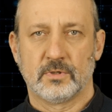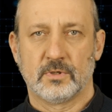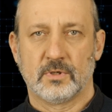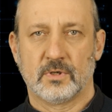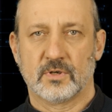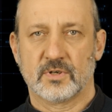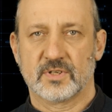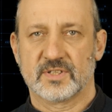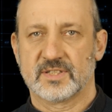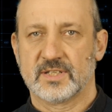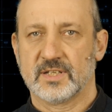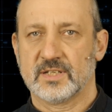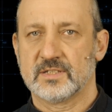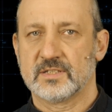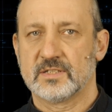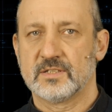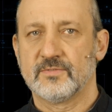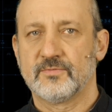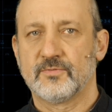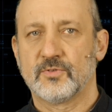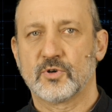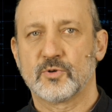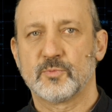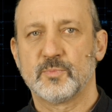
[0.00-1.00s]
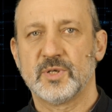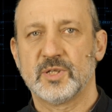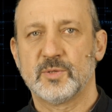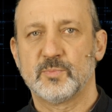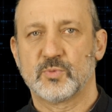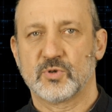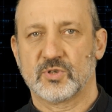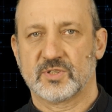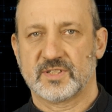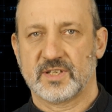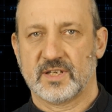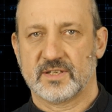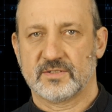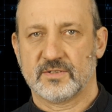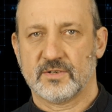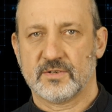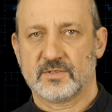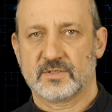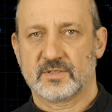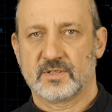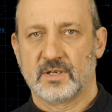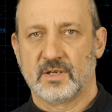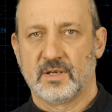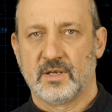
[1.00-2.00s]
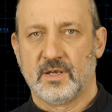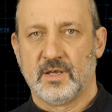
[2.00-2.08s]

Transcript: or 64-bit processors